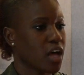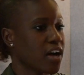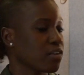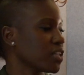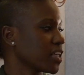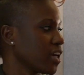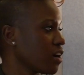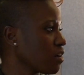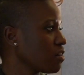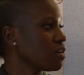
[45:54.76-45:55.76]
I don't really
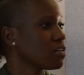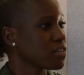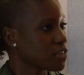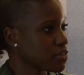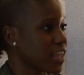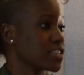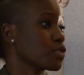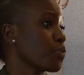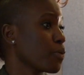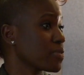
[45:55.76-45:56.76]
care.
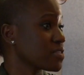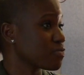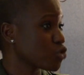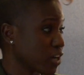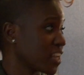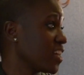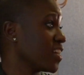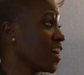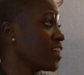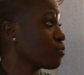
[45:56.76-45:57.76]
That's the purpose of
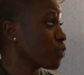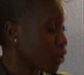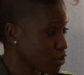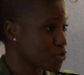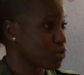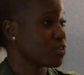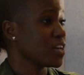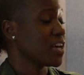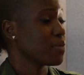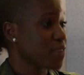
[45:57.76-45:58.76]
training and rehearsal
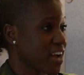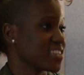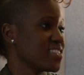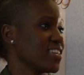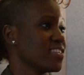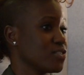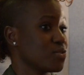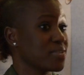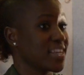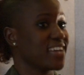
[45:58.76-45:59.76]
and practice is
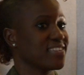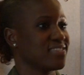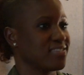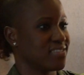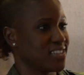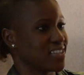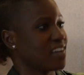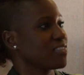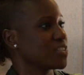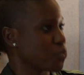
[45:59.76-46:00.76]
to get to
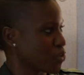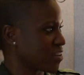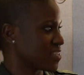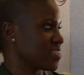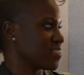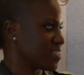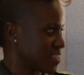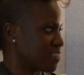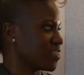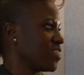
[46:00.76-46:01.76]
sound is to work to
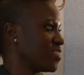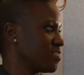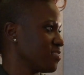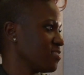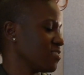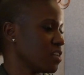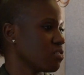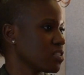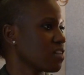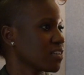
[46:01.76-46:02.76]
sound good, mm. and
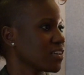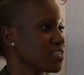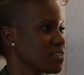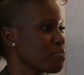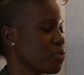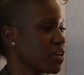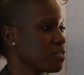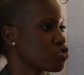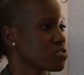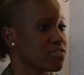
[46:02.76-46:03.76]
you'll sound good at some
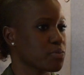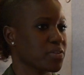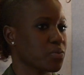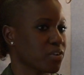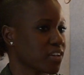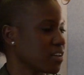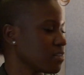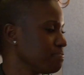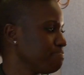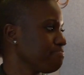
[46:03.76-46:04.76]
point. Just have to put the work in.